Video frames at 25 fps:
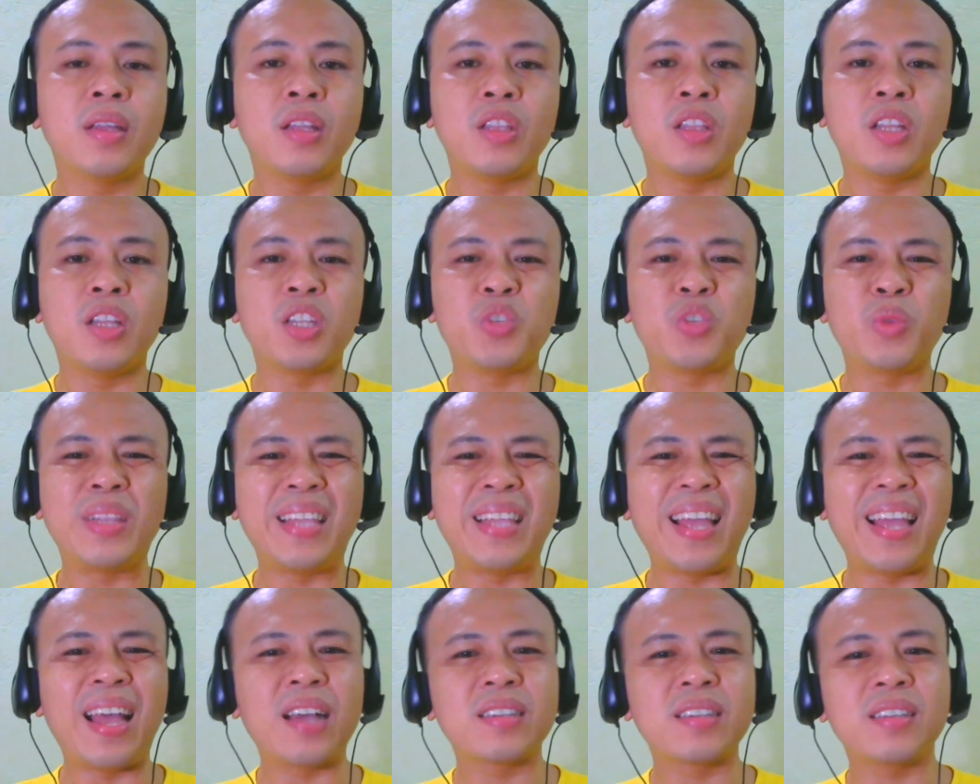Not
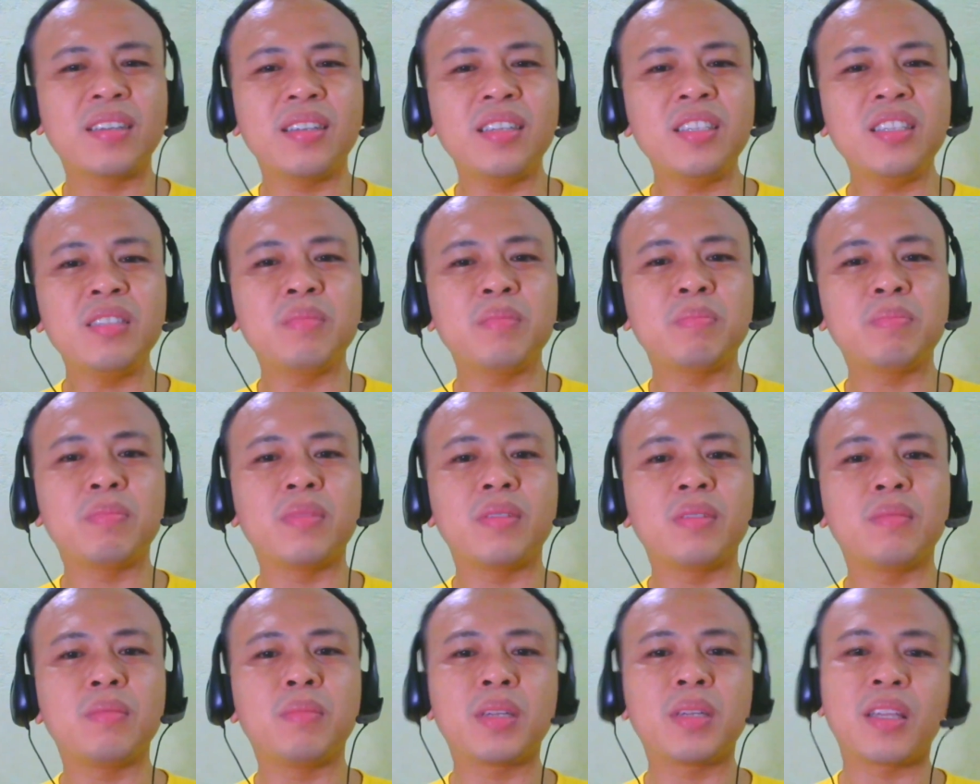really excellent,
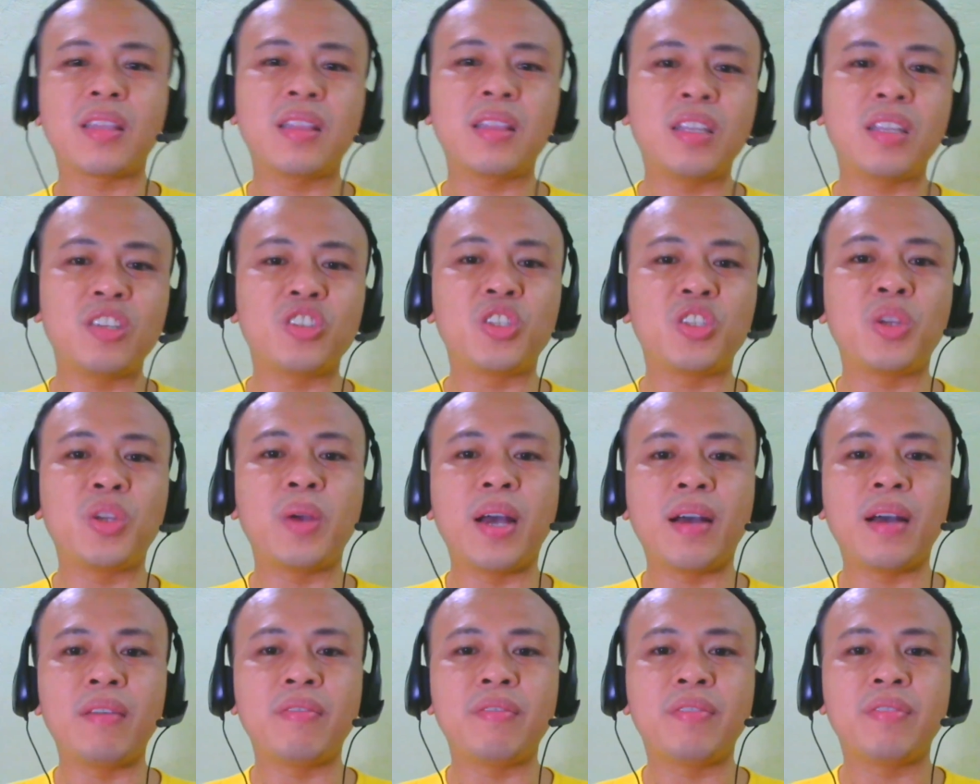but at least you
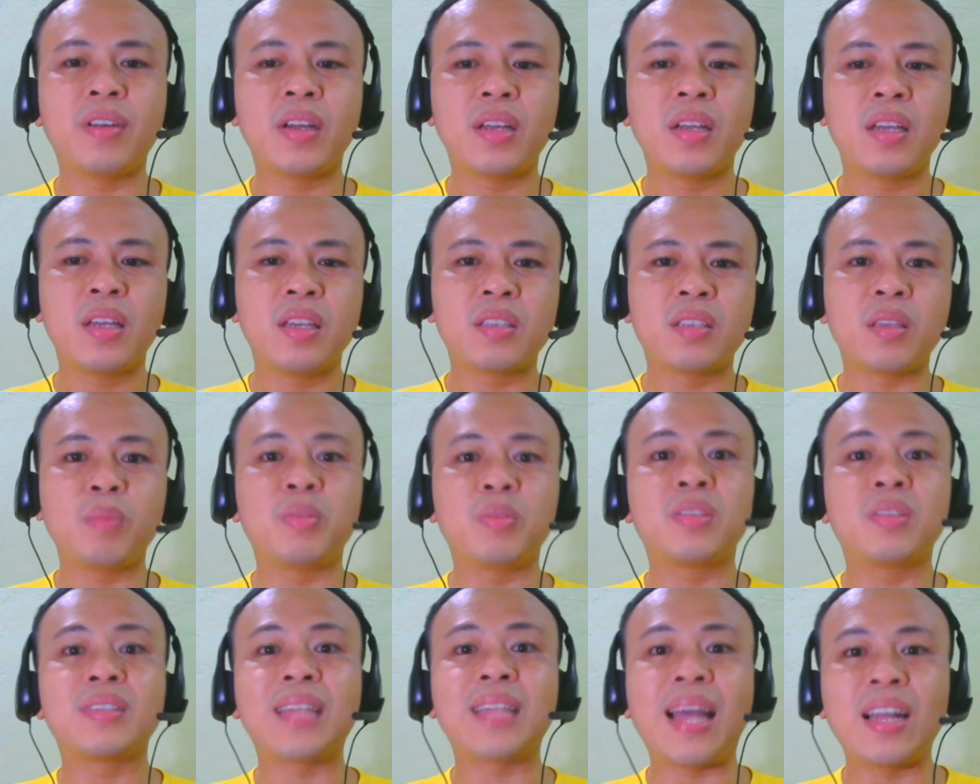have
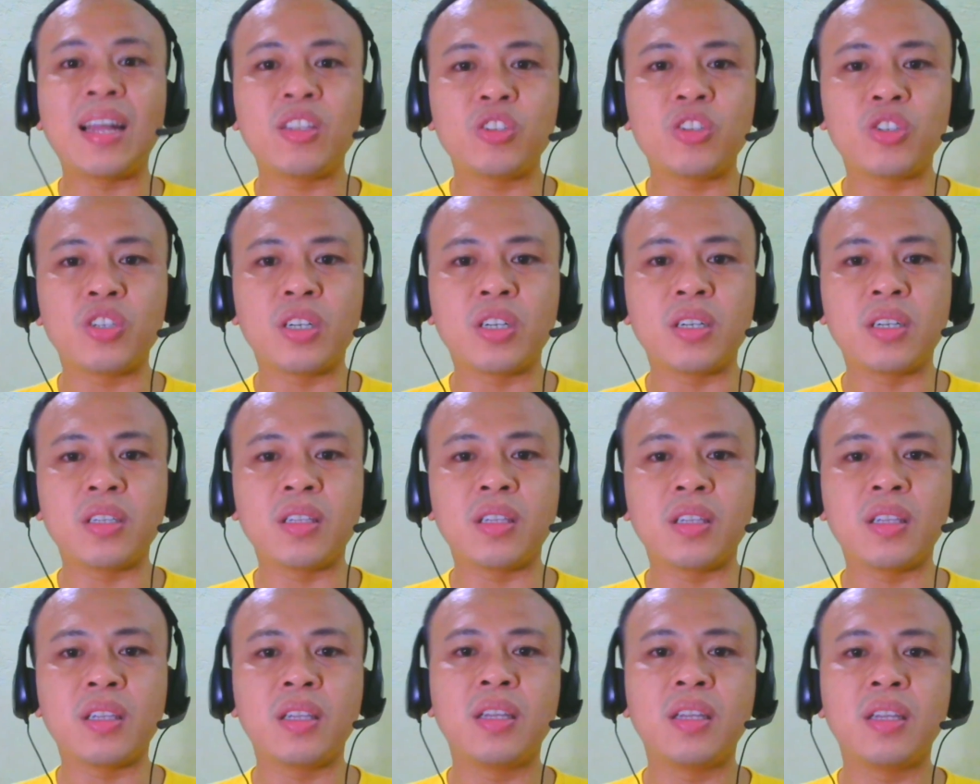
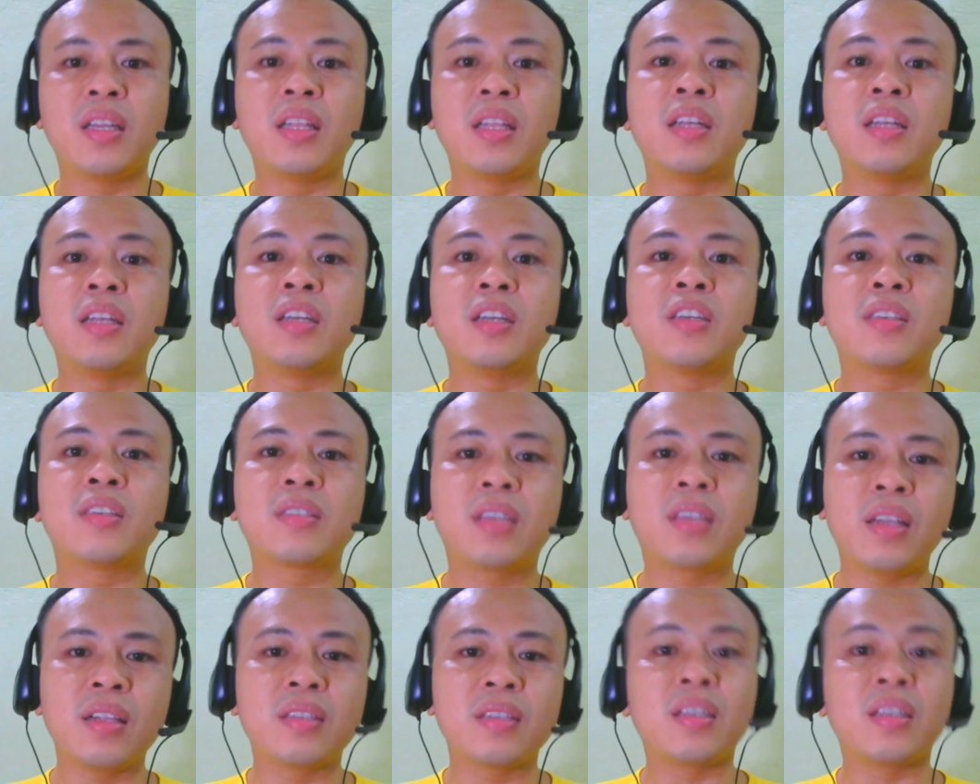substantial
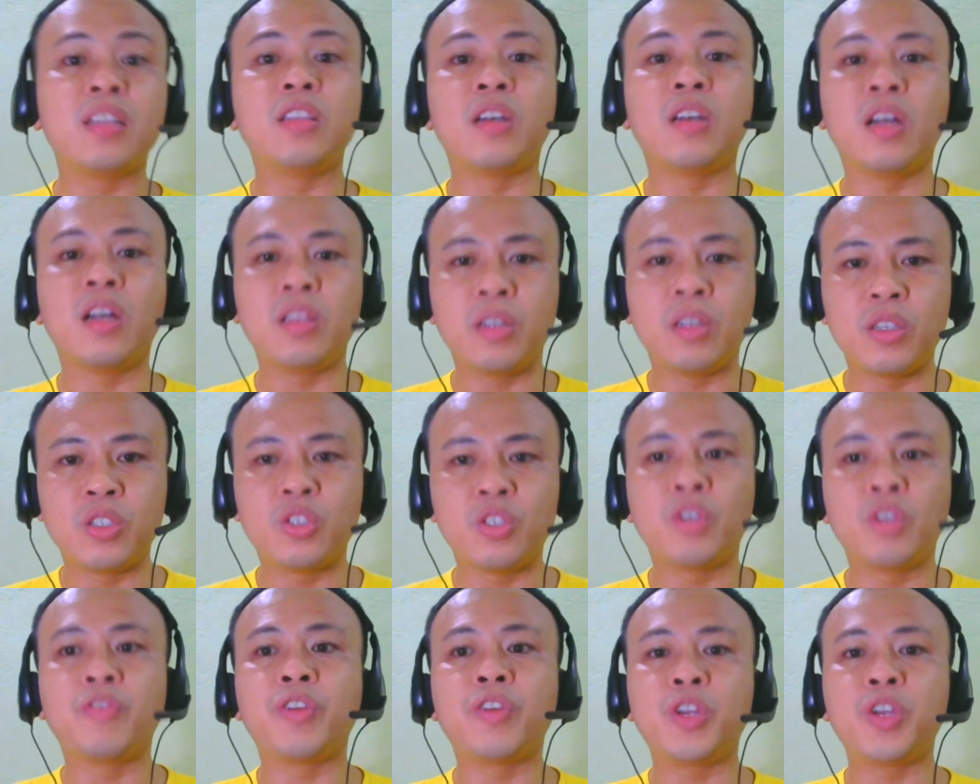skills and
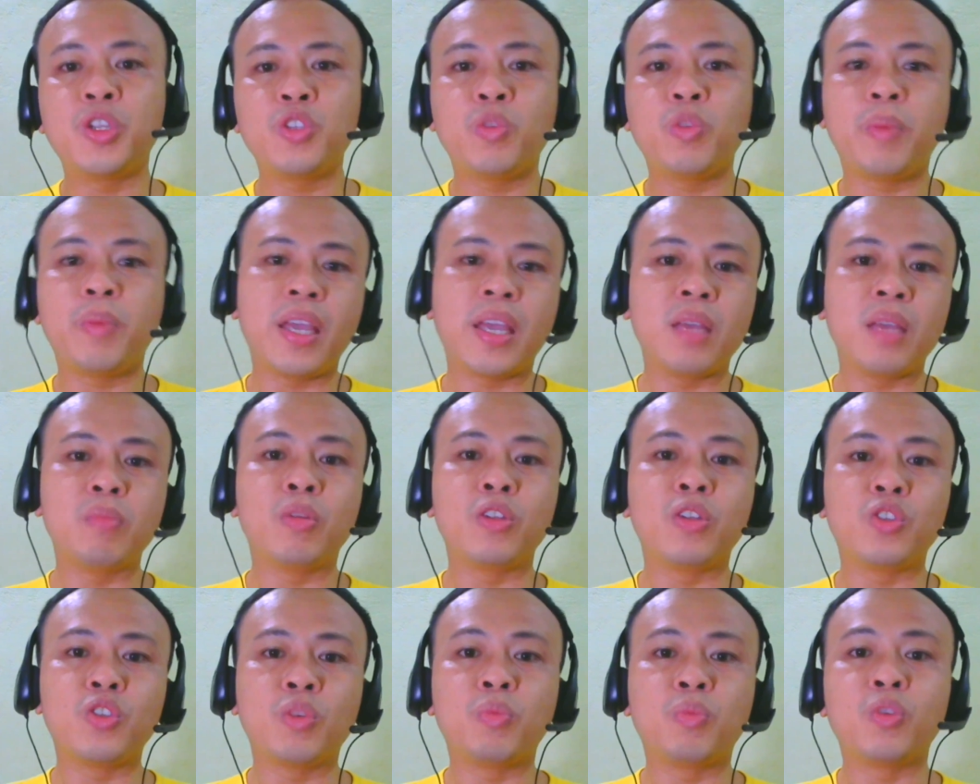knowledge for you to be
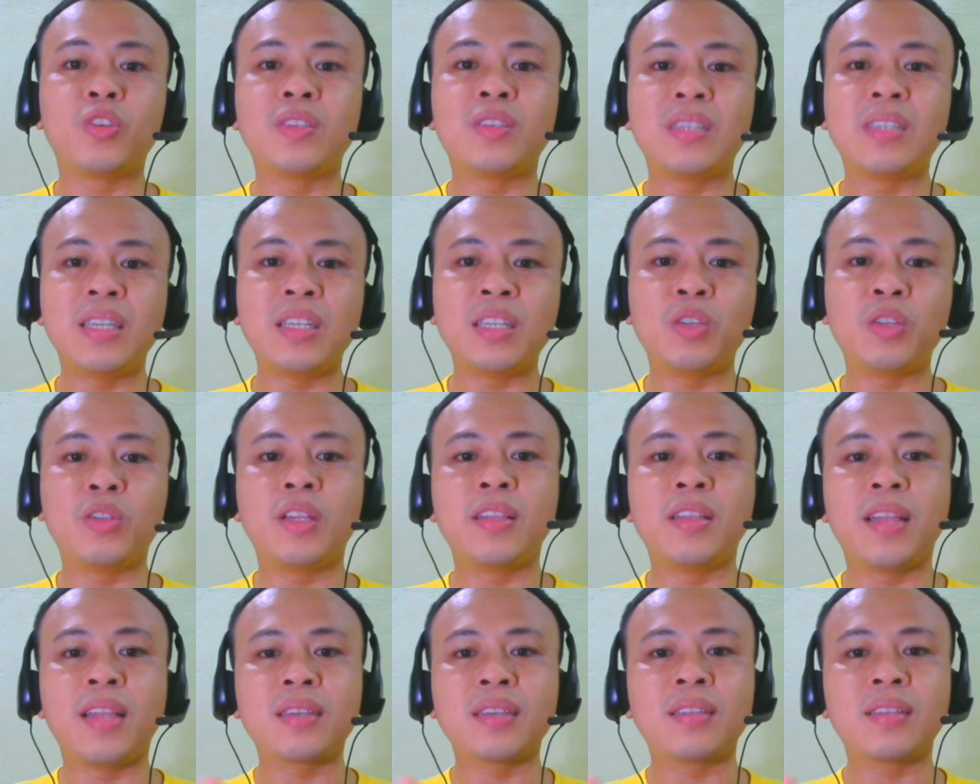able to proceed to the
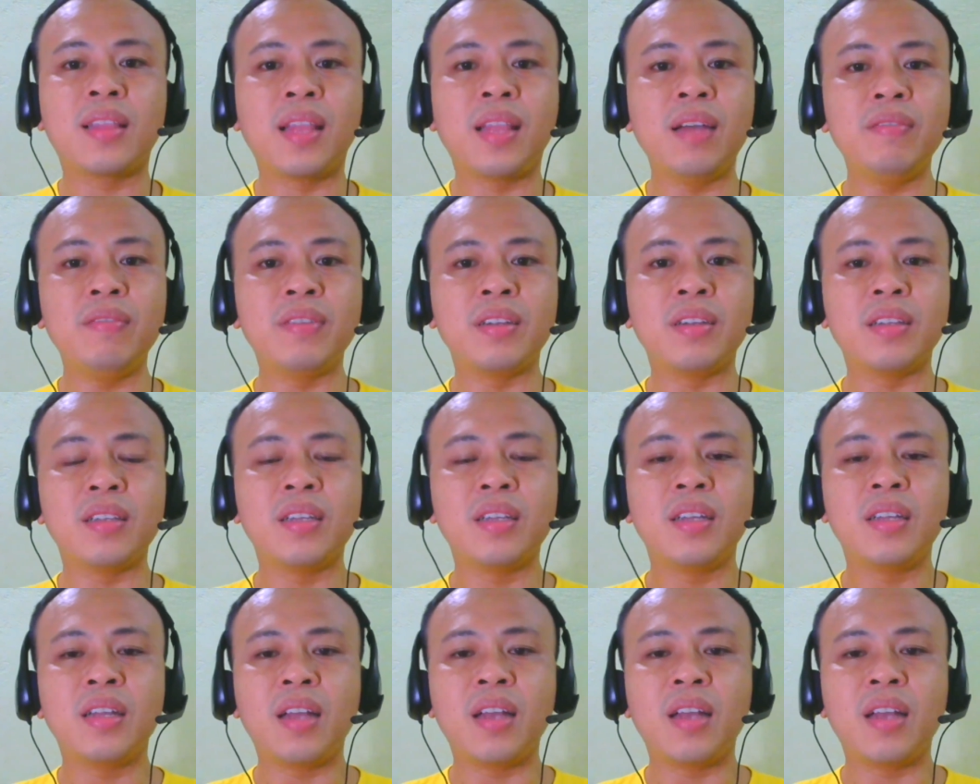next level,